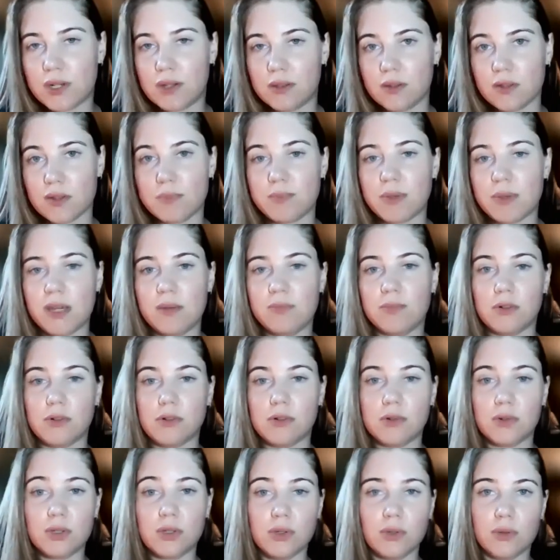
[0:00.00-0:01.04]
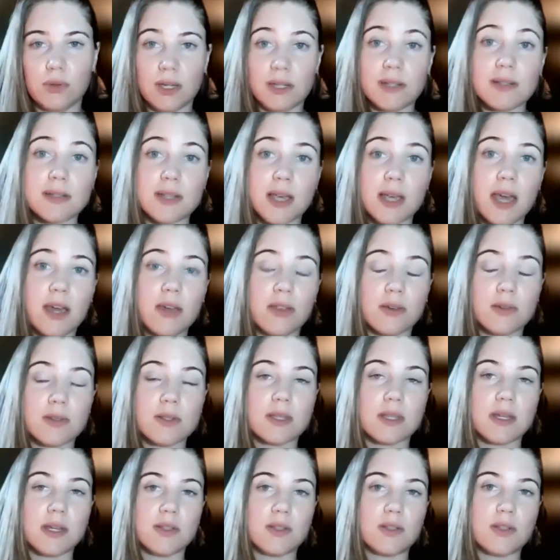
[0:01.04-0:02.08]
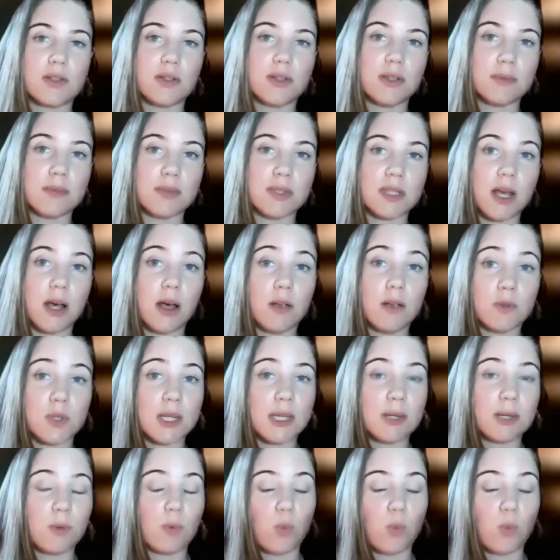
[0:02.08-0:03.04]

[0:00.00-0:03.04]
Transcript: of those people who say those things to themselves